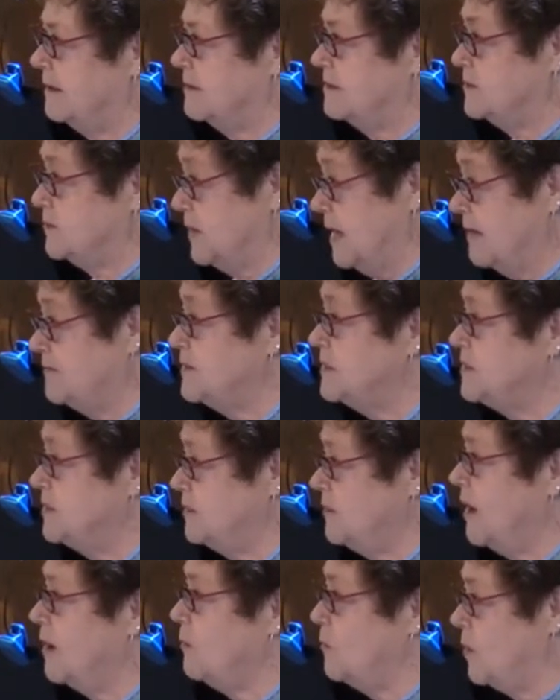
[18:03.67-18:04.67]
So we have to
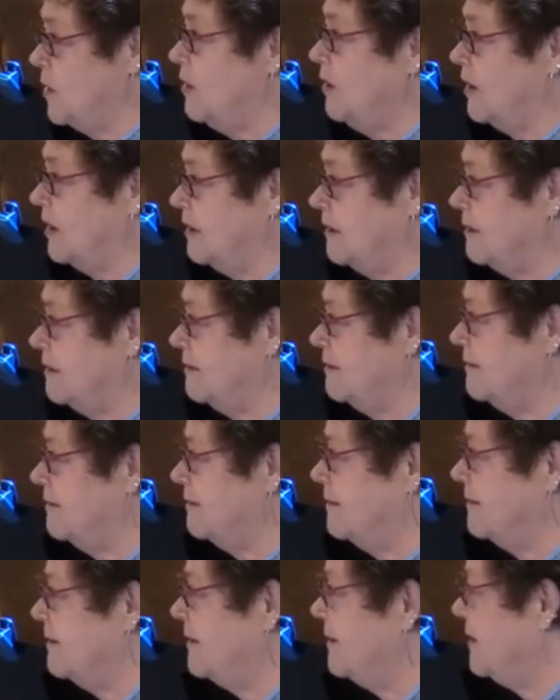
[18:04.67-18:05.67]
do our work.
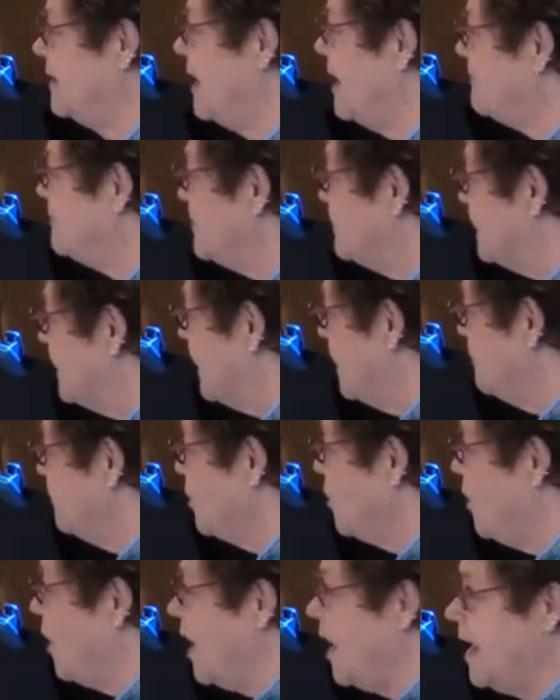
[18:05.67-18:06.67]
We have to become
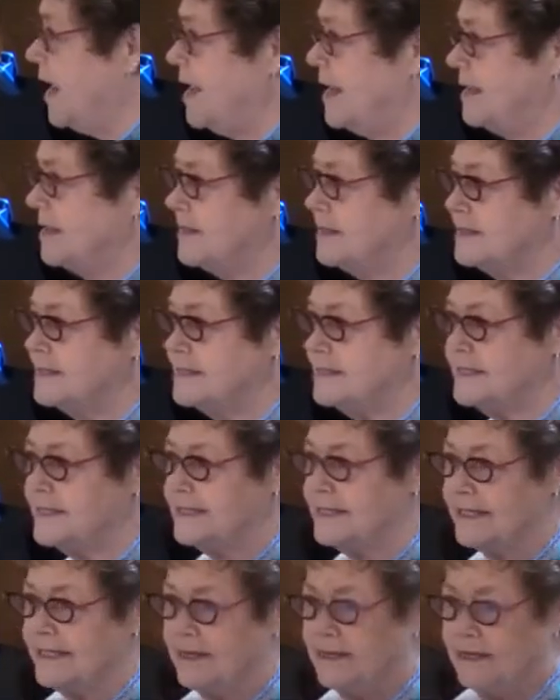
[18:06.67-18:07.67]
quiet,
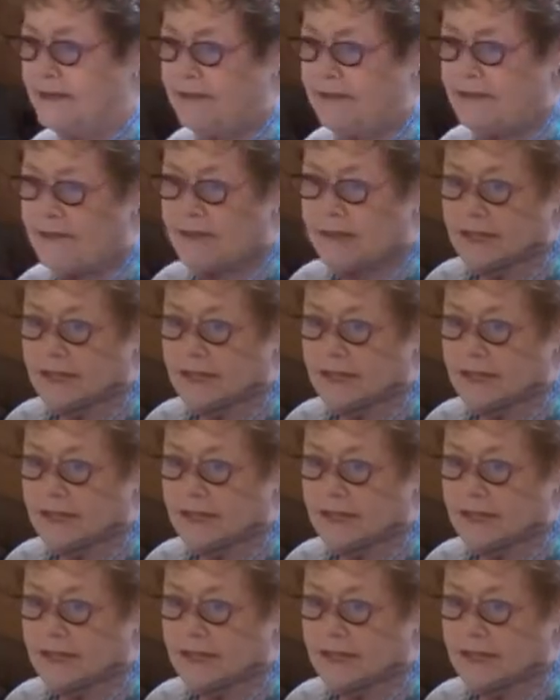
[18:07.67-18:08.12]
still,